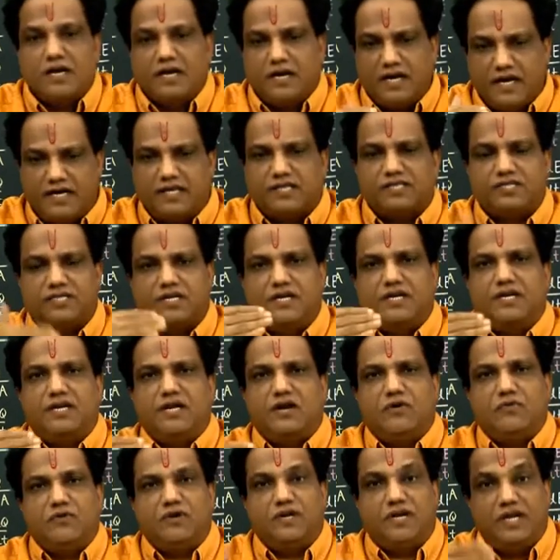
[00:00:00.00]
Let us study
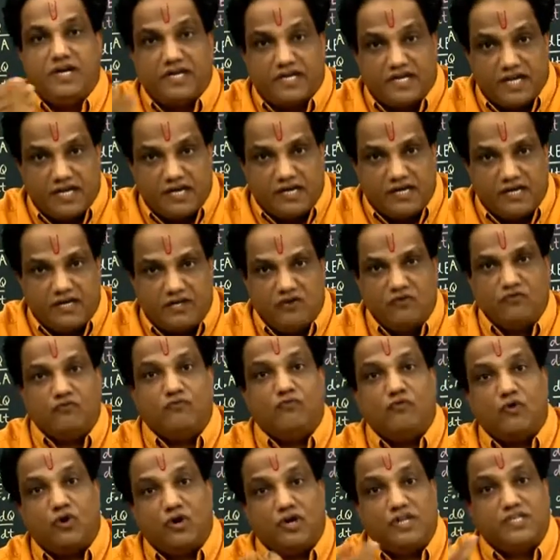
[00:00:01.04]
now in detail
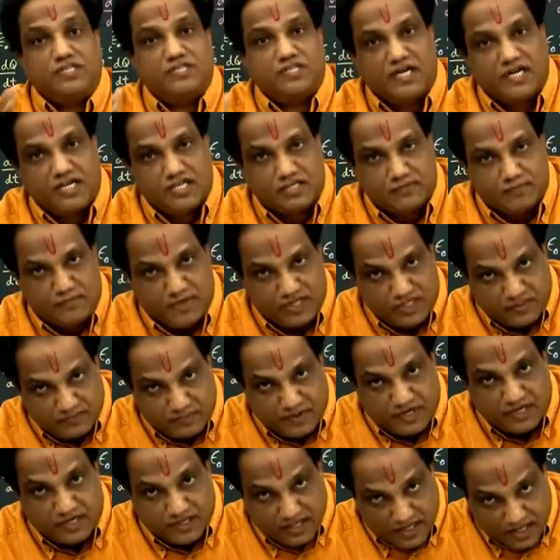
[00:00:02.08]
what is that
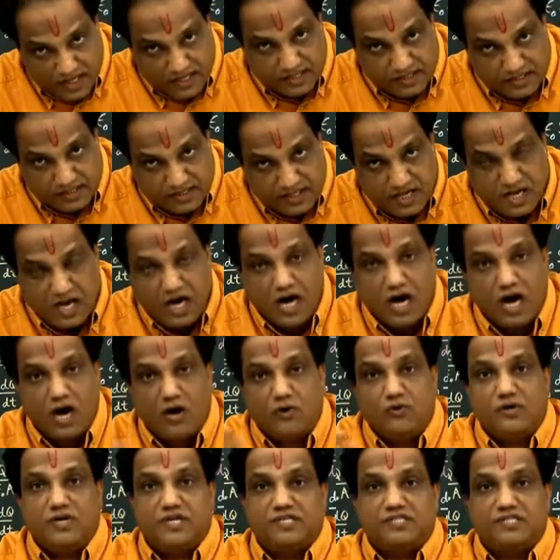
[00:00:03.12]
displacement current,
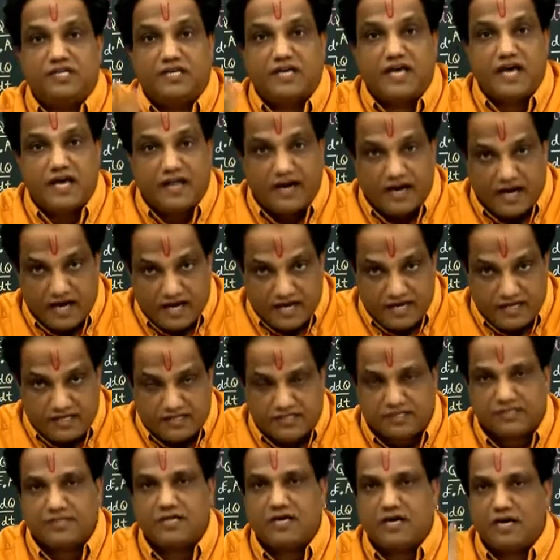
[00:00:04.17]
how does it
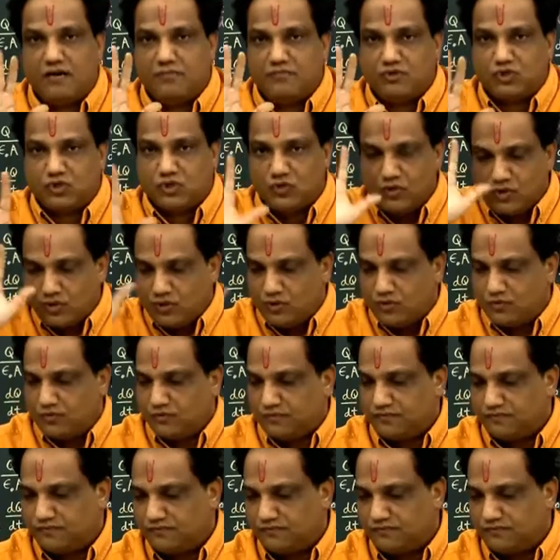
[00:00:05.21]
arise. I am showing you.